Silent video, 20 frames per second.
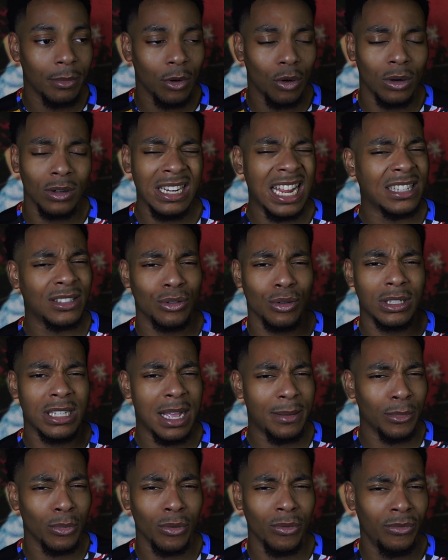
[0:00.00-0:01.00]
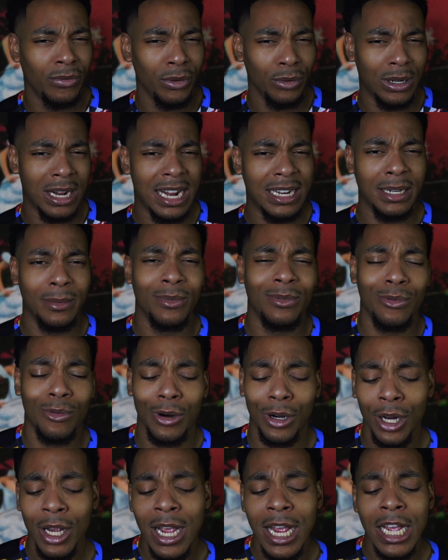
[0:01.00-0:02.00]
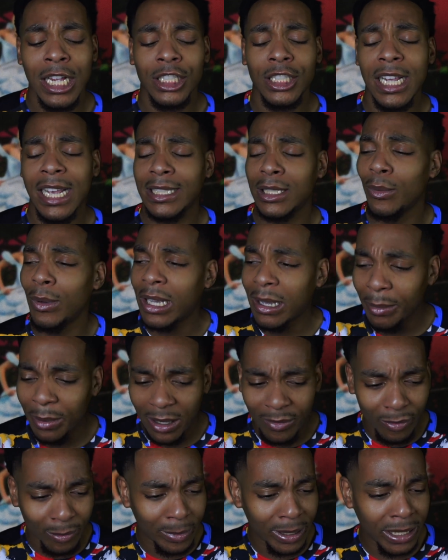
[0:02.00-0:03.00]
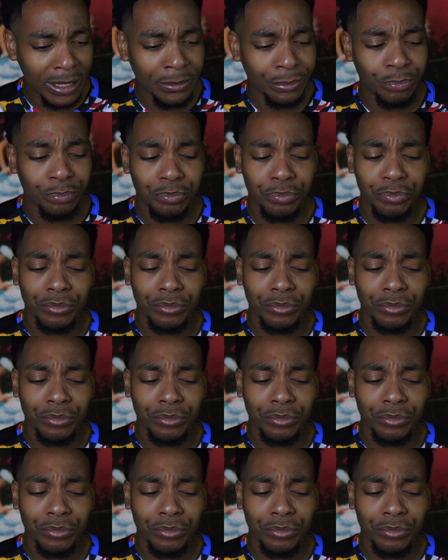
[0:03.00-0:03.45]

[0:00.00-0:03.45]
or not Storytime review that I did before. She has a Wicked book for me.